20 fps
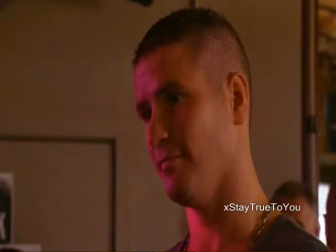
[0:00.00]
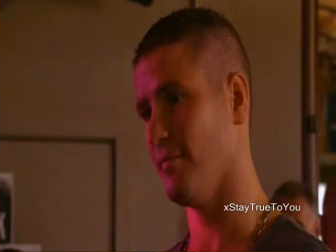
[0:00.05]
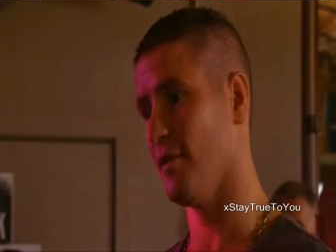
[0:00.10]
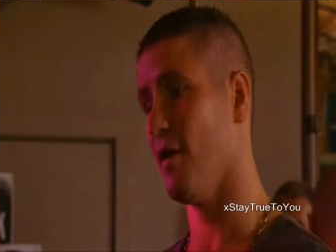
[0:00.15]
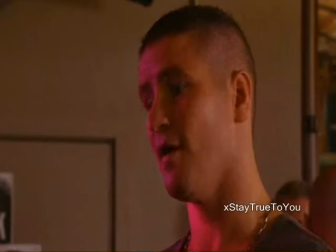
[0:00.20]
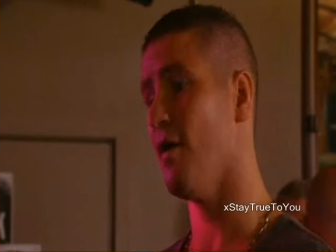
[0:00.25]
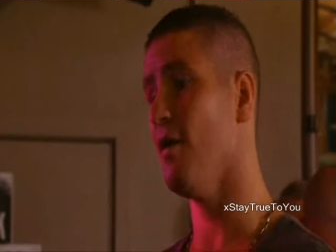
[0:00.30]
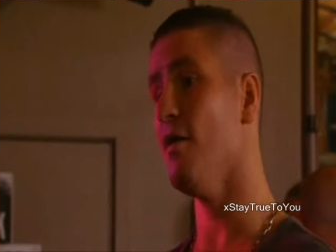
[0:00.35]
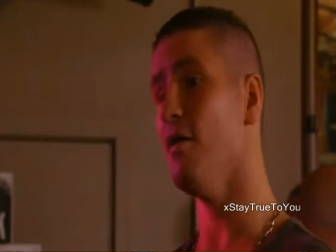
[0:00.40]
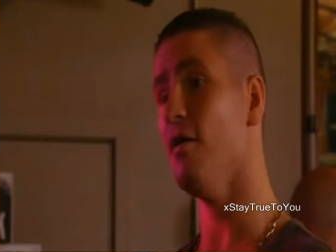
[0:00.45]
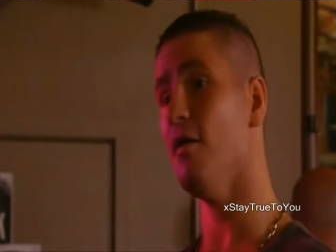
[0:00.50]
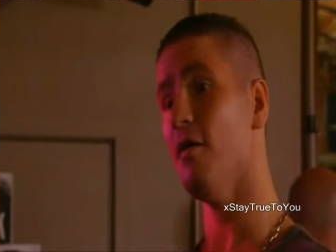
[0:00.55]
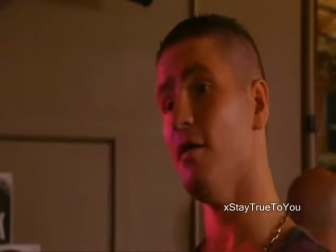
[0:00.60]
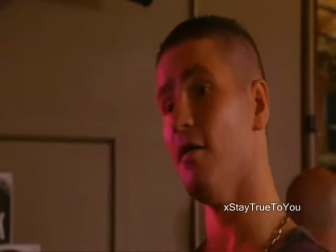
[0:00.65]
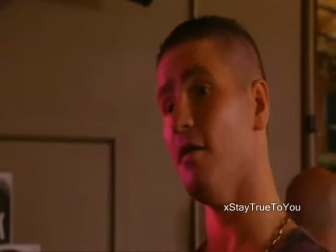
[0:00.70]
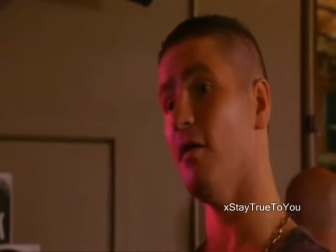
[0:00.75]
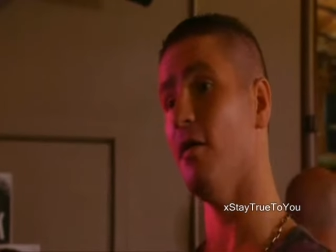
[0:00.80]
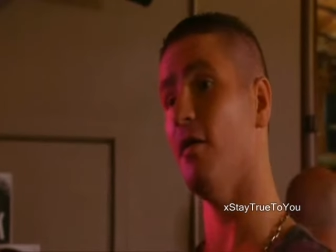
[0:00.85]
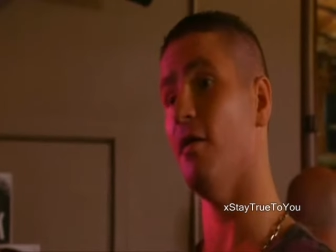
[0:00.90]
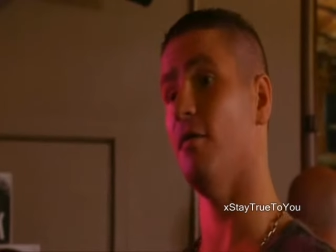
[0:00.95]

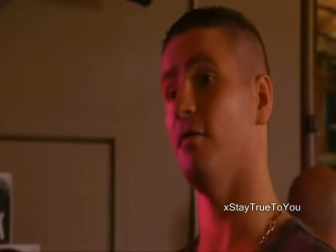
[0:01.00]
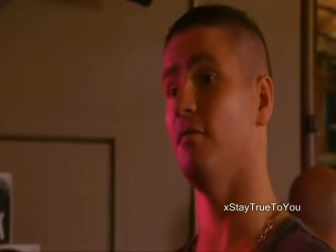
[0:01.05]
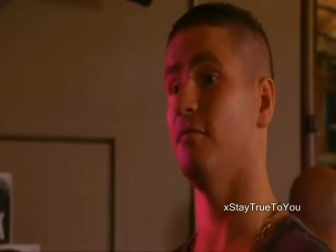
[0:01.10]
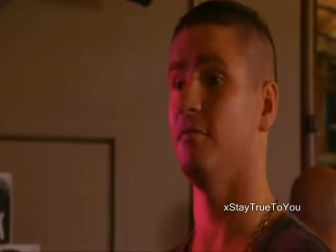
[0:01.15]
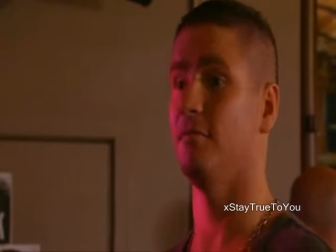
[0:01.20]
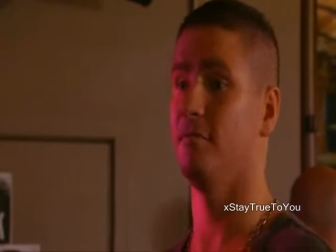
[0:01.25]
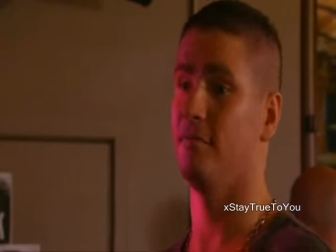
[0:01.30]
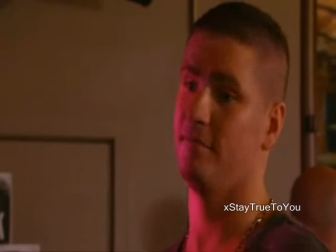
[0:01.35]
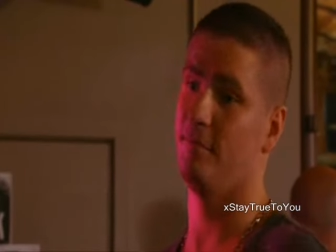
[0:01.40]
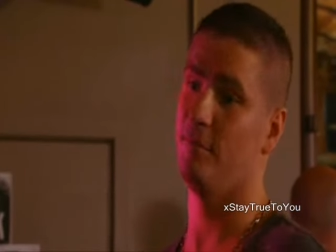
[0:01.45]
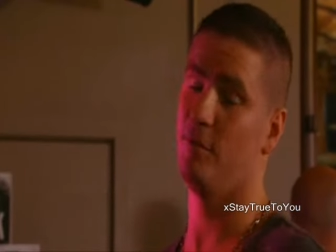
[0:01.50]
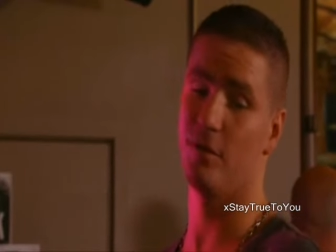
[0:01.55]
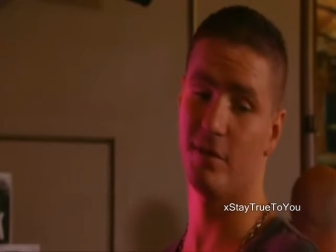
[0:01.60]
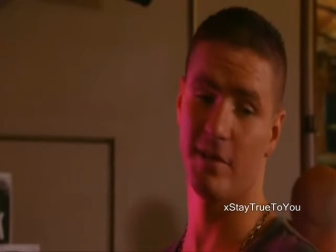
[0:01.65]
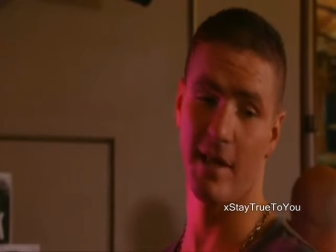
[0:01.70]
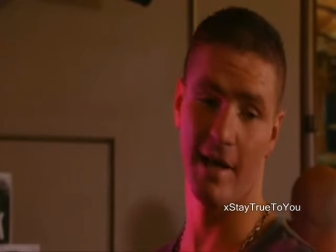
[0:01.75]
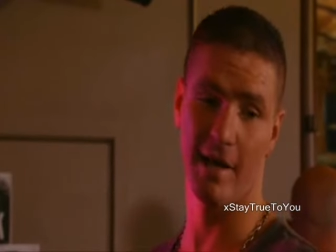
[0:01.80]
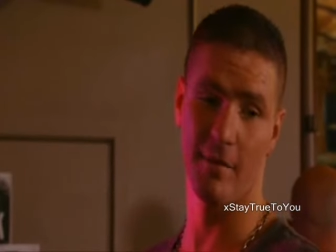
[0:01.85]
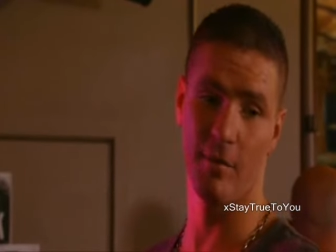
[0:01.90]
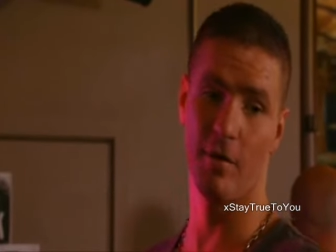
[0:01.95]
Oh,
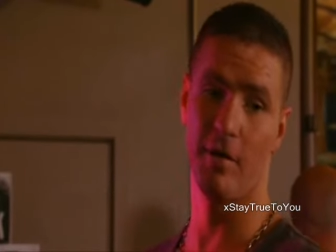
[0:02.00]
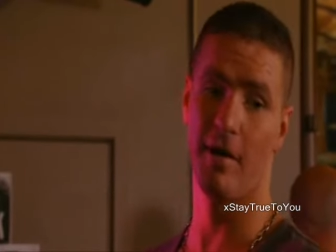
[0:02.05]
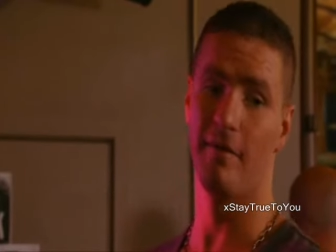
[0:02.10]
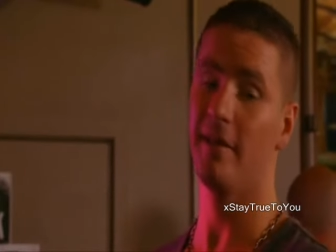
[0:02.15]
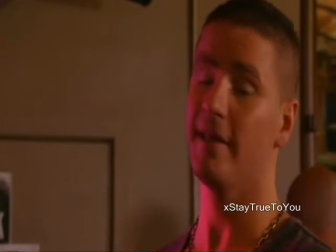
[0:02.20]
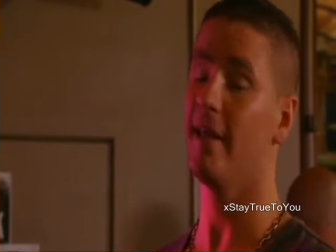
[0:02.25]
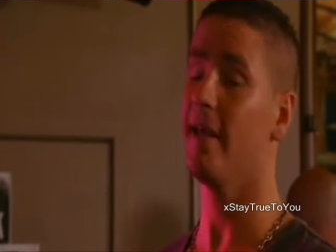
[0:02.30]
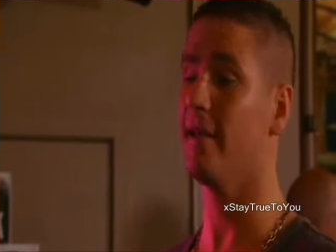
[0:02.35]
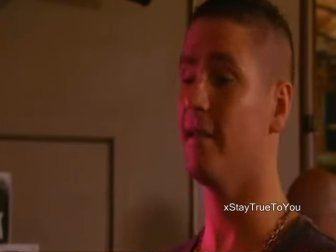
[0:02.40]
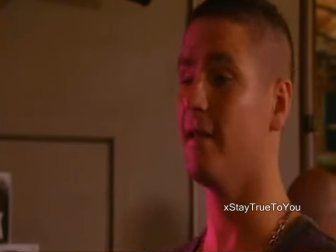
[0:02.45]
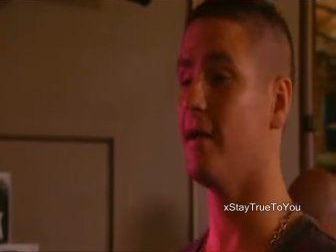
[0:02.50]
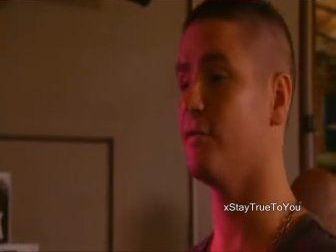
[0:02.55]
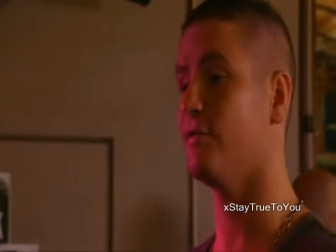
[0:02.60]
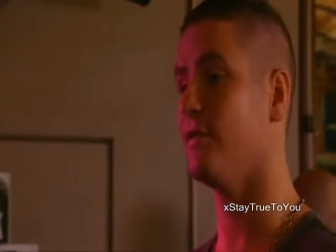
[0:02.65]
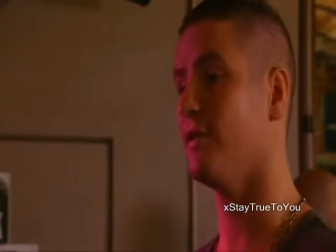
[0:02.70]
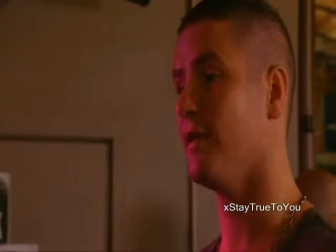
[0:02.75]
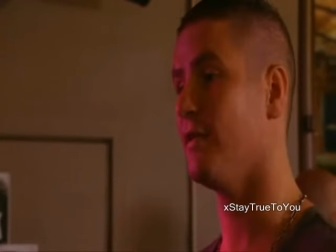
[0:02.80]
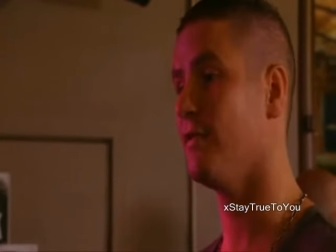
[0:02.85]
looks like I'm going to have to get you that